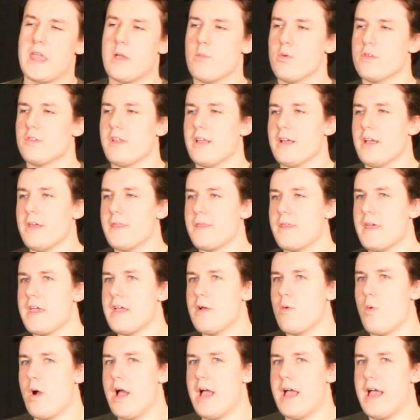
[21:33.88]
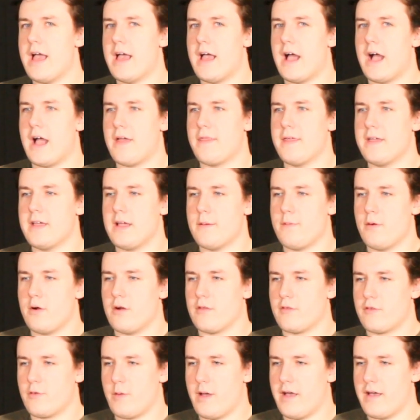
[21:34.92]
It was like a thing where I think I put
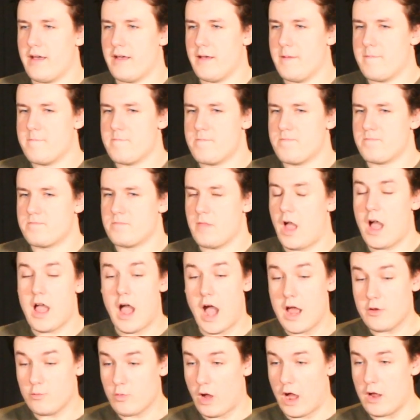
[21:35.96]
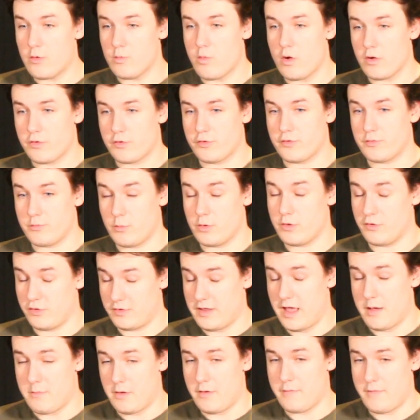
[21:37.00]
on Twitter. I, I, I watched which is
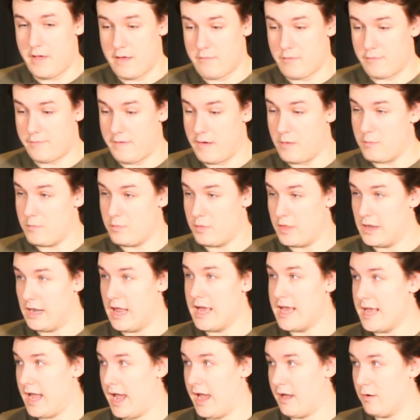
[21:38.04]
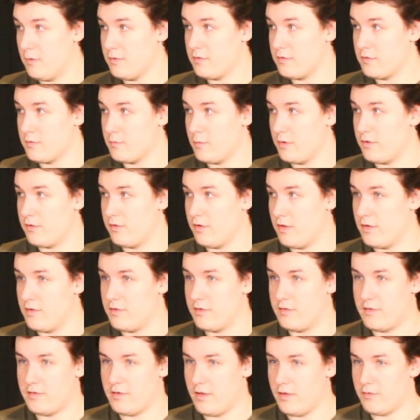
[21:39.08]
now my favourite film, The Lighthouse, which
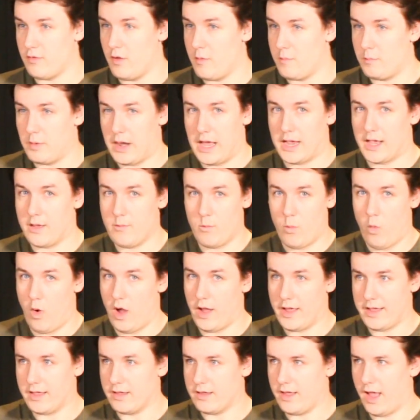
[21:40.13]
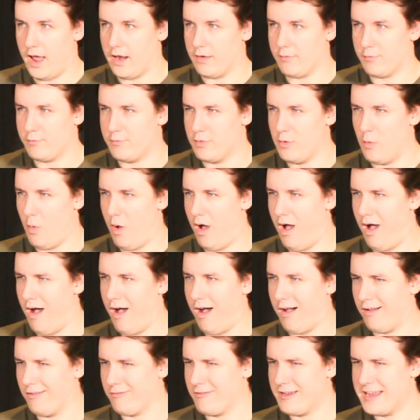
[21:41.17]
is a sort of black and white kind of
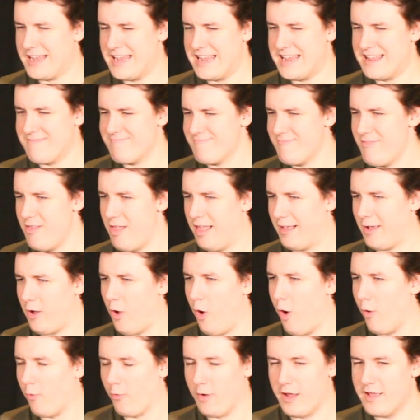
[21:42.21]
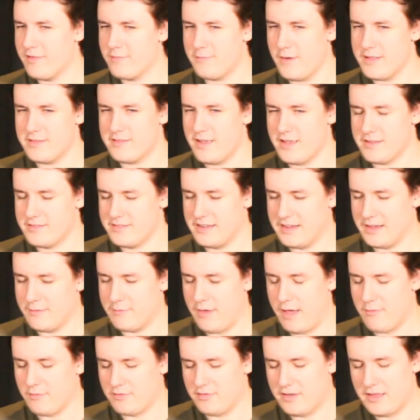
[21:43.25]
noir horror. It's fantastic if
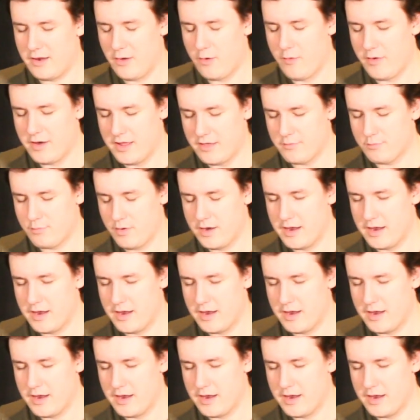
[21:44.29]
you haven't seen it already. It's